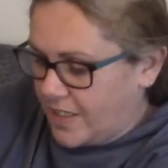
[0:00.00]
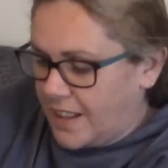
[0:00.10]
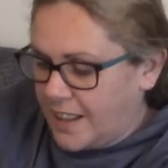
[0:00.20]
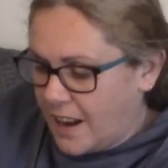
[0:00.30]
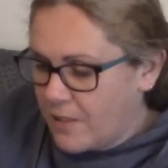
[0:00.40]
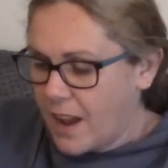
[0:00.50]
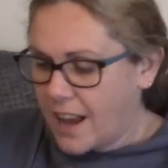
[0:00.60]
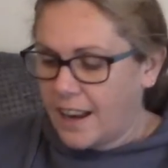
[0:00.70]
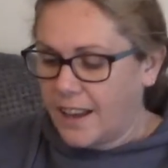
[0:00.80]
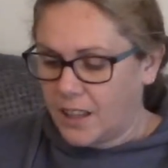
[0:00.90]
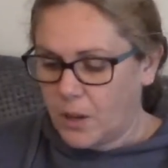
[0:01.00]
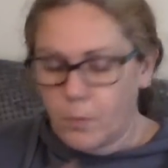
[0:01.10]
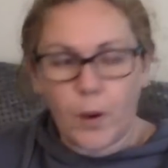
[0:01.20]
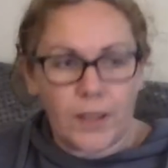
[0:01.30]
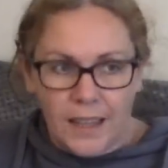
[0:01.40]
you know, I like
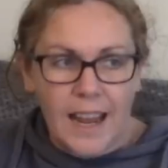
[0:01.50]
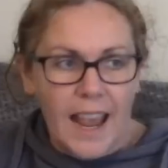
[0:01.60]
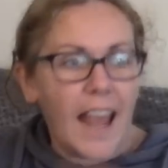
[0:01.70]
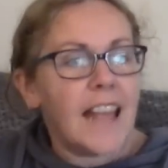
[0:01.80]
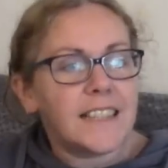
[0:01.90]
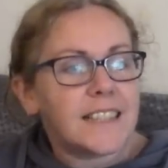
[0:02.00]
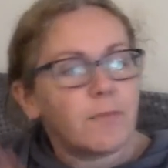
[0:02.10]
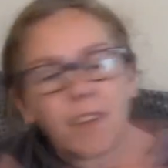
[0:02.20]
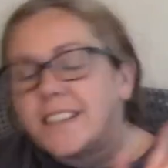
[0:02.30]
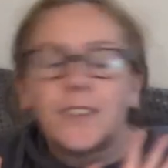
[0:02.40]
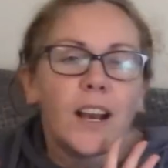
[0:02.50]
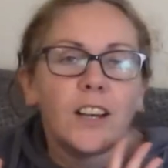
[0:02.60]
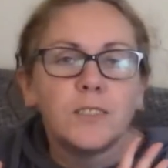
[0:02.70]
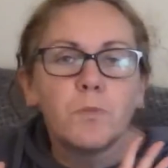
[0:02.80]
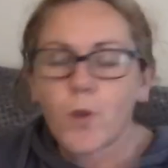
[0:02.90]
putting it in something so it
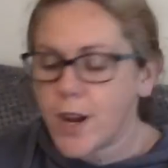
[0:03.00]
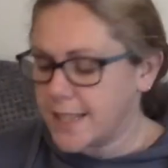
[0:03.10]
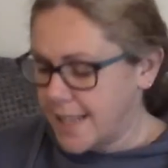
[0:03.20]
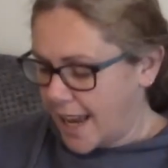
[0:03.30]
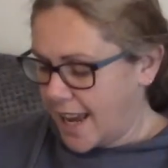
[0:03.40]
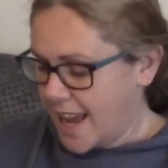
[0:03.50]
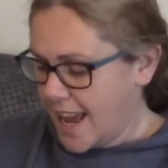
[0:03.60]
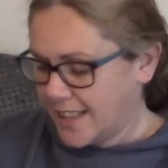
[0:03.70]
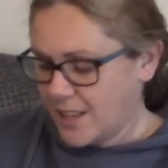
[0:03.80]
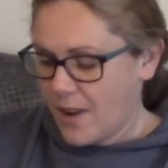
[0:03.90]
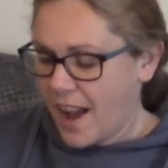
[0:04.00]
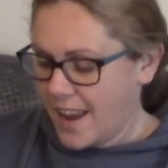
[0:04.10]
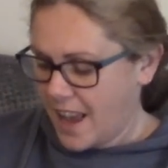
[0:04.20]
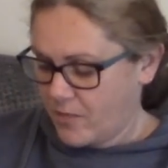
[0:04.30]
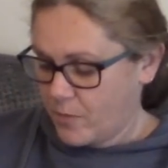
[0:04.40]
looks pretty. So I
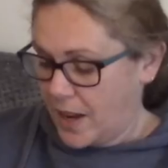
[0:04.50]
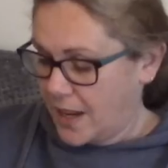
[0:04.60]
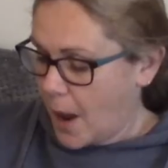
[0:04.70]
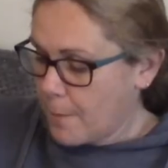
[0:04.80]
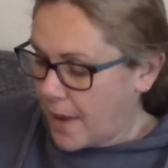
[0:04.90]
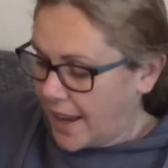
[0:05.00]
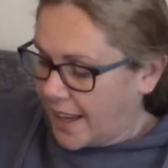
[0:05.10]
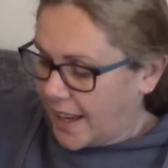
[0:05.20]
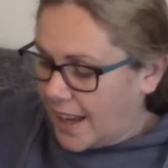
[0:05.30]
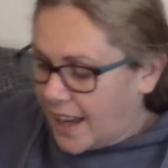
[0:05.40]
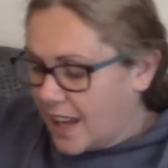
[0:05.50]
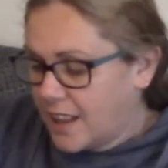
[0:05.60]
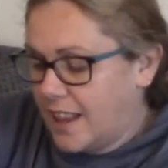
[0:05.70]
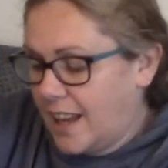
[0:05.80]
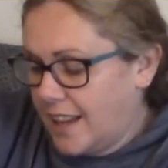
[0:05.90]
have been making
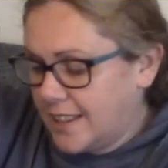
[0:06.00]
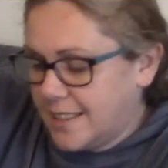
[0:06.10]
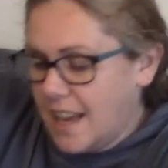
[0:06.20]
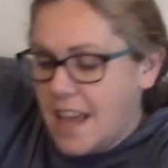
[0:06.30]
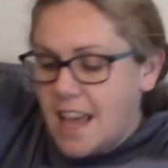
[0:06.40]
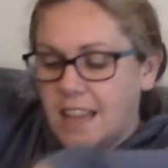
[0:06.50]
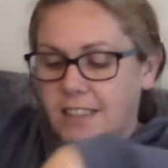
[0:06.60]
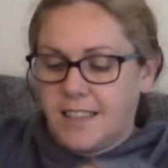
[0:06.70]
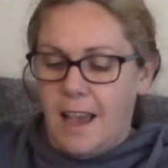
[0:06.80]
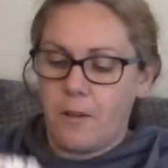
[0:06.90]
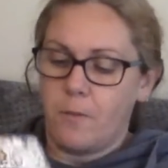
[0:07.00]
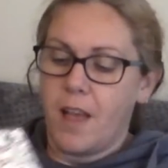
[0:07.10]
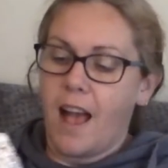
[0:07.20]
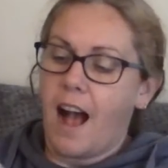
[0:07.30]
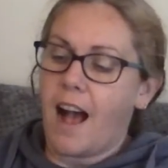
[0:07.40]
these. So
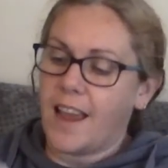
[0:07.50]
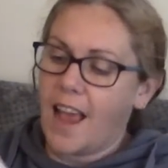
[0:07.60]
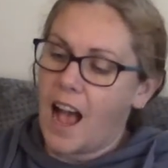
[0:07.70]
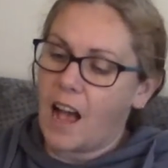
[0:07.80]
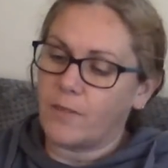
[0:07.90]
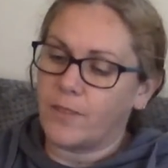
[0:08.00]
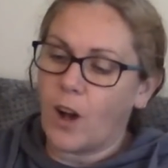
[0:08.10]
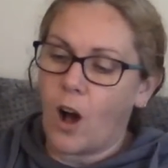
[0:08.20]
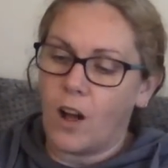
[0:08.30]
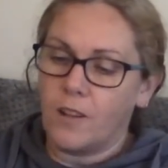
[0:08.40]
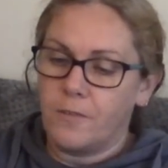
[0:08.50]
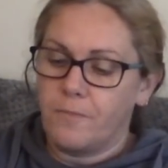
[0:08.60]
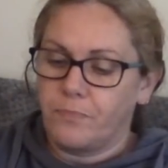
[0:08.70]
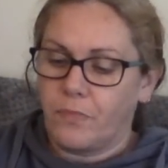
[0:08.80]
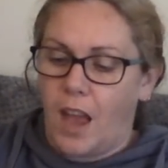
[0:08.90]
I have got
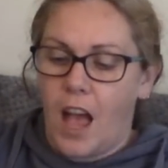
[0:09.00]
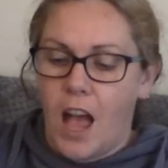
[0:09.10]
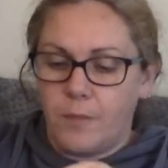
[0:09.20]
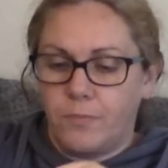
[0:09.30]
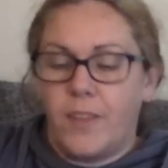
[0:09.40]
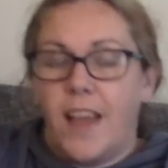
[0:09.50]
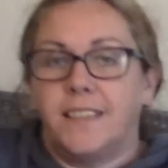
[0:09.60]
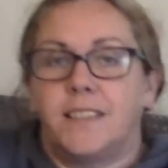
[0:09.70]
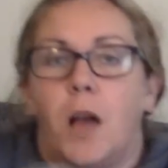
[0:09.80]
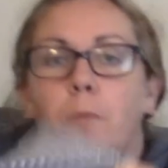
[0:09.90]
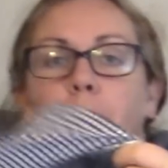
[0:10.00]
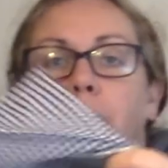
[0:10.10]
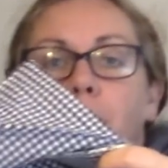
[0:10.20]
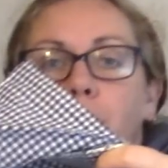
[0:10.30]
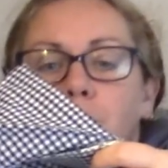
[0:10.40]
this
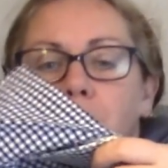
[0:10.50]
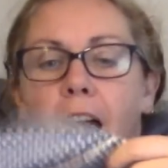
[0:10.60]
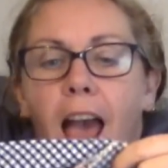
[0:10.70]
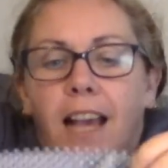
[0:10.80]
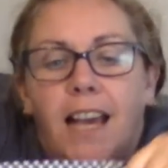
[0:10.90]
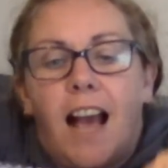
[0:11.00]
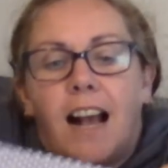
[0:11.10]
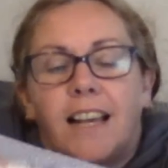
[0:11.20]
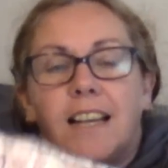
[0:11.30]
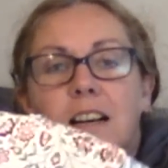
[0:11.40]
blue check and like a